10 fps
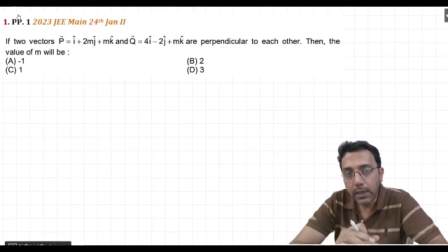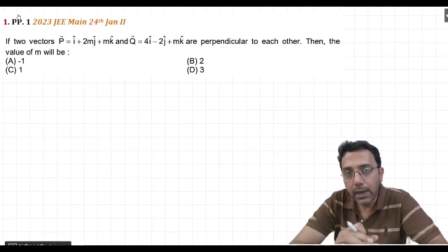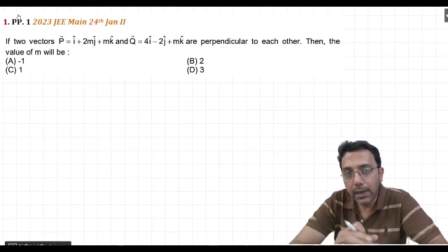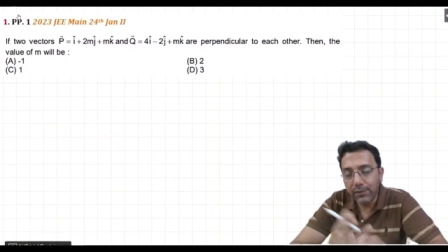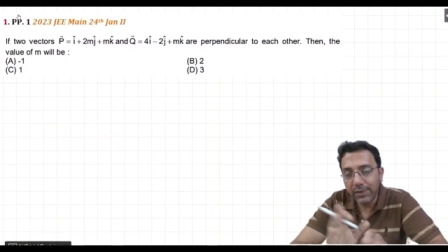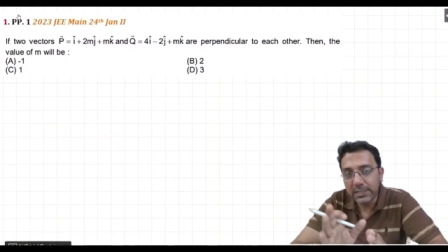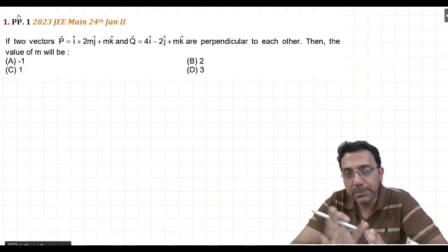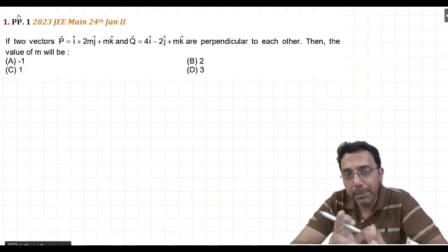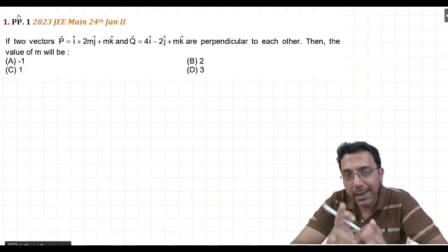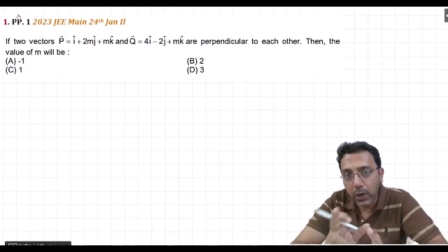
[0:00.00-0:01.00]
And if it is
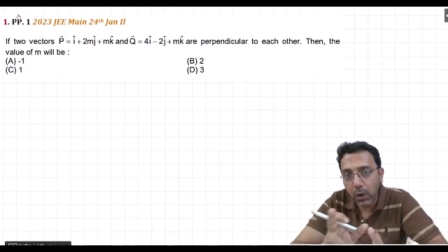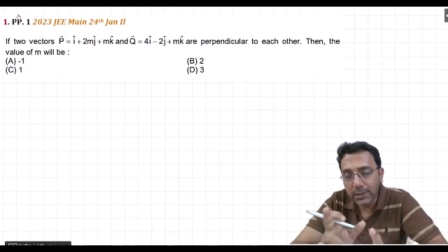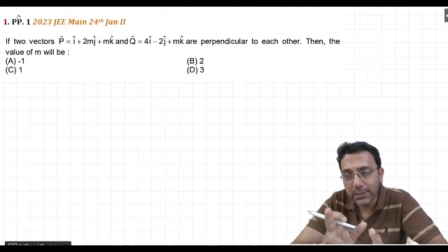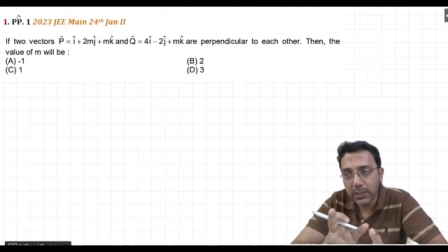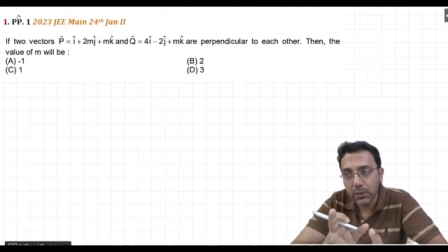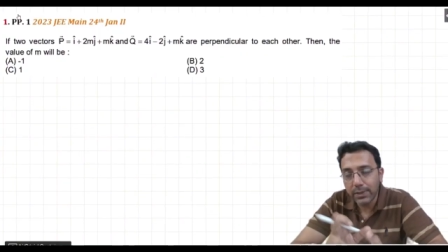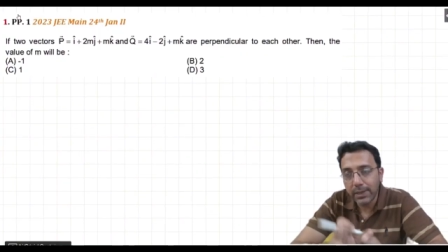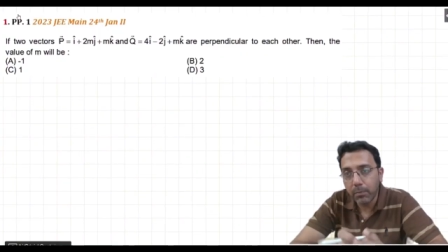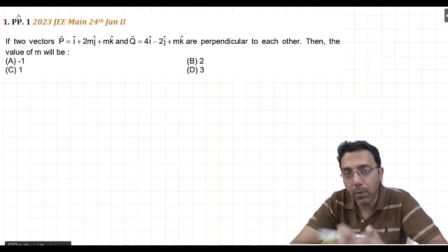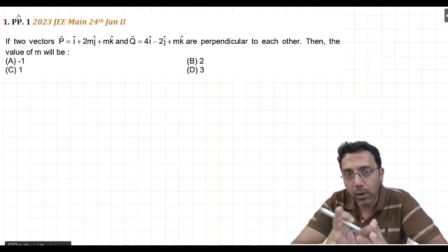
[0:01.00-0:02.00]
p cross q,
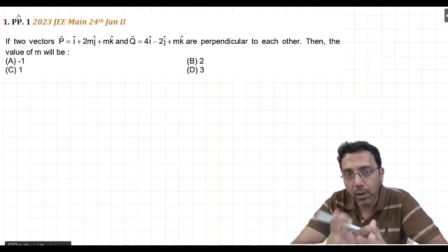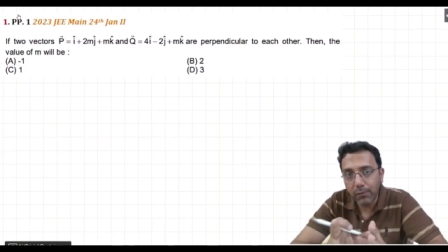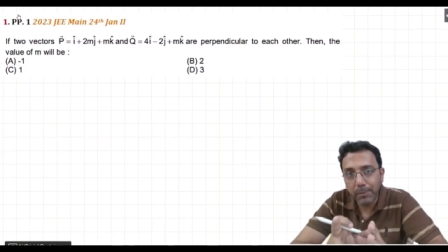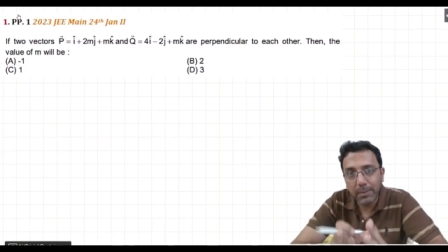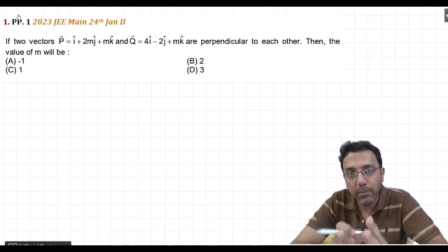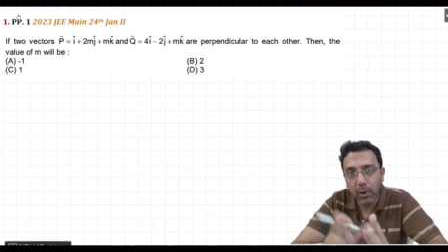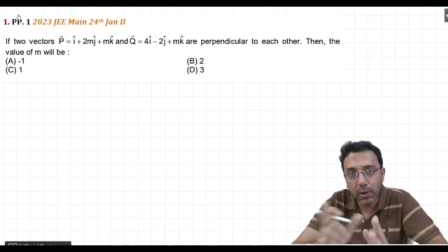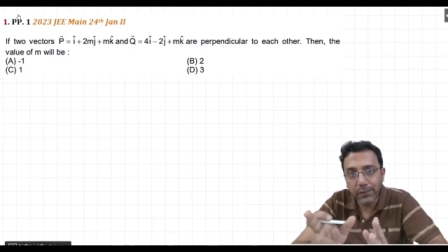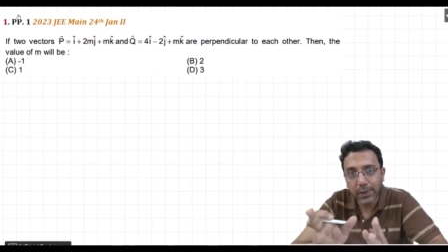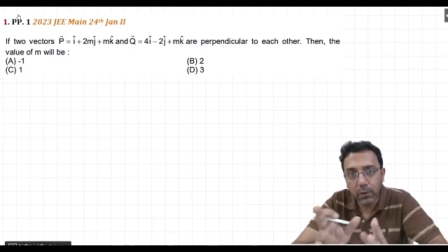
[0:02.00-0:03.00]
then mod of p mod
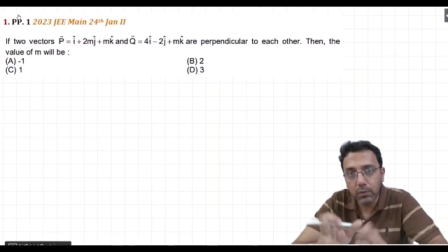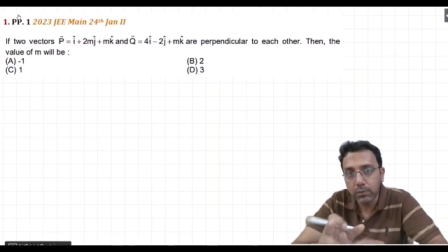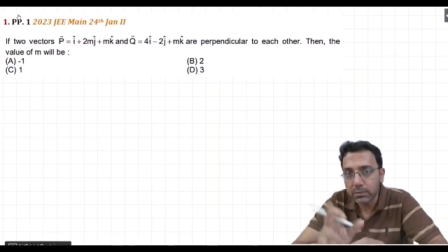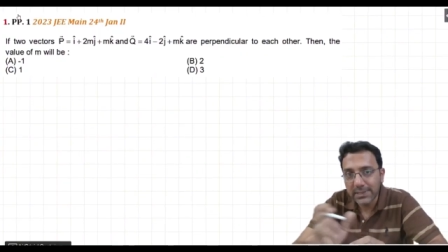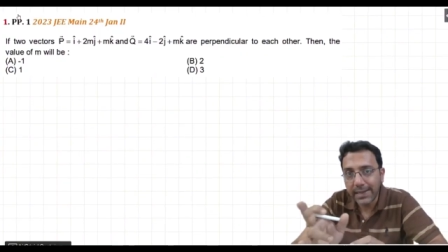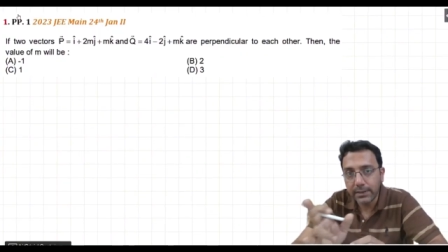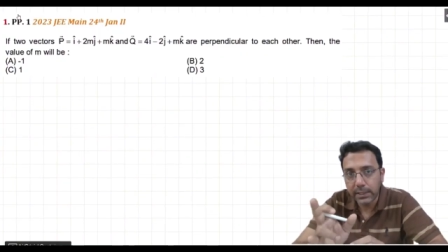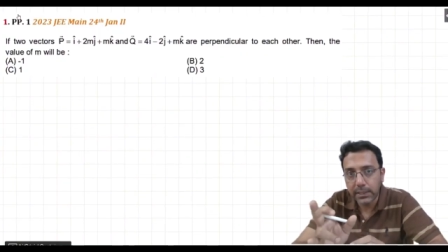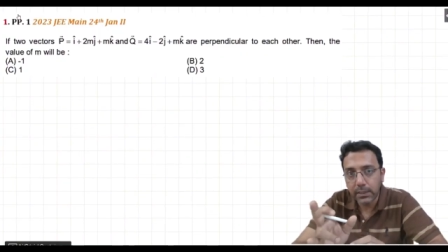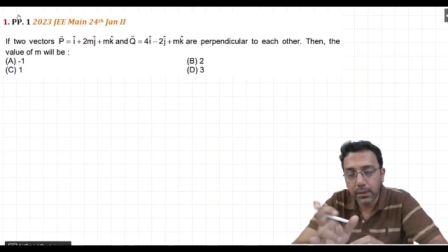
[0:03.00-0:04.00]
of q sin
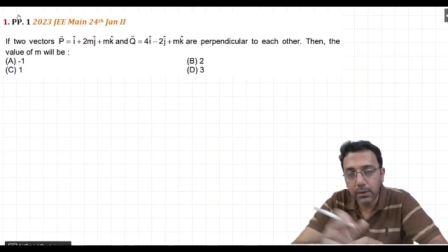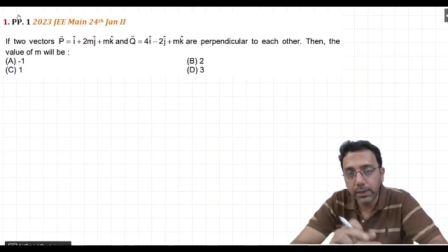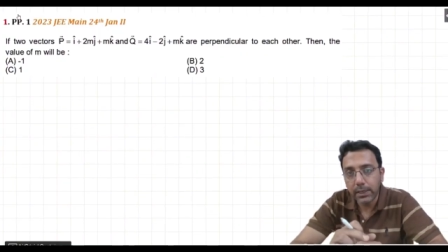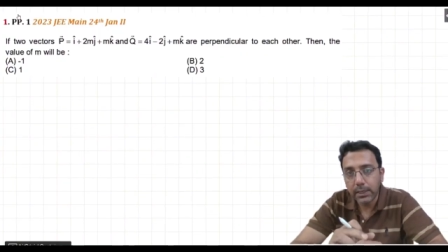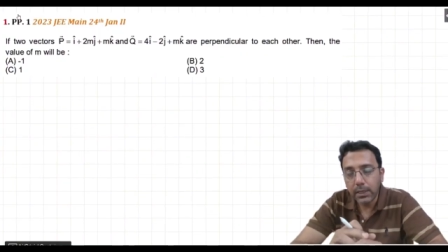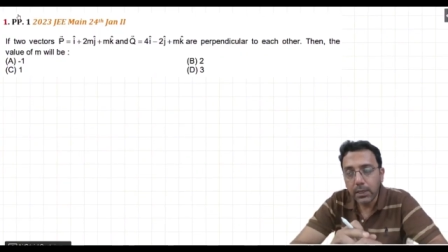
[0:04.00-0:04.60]
theta. Okay.